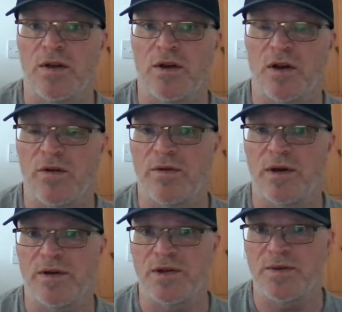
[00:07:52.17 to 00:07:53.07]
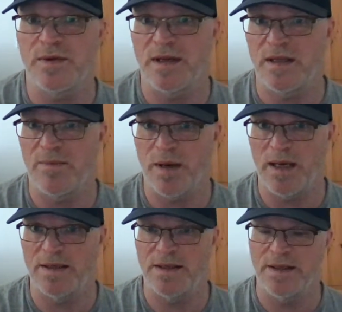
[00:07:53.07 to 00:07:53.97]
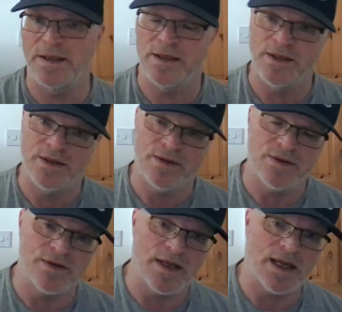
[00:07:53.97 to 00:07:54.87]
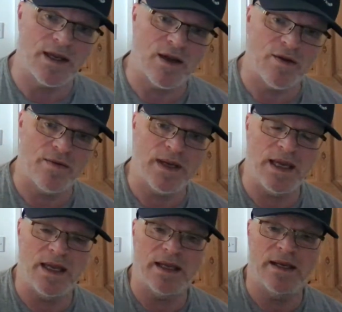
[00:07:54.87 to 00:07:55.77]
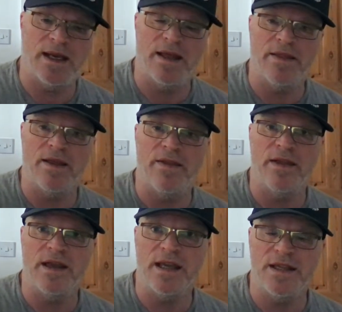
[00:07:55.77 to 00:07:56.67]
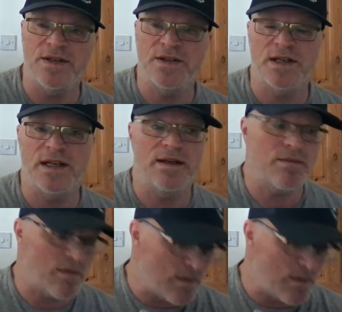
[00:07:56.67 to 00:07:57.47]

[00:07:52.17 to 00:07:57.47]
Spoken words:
glucose within the blood to then go in, and then the insulin,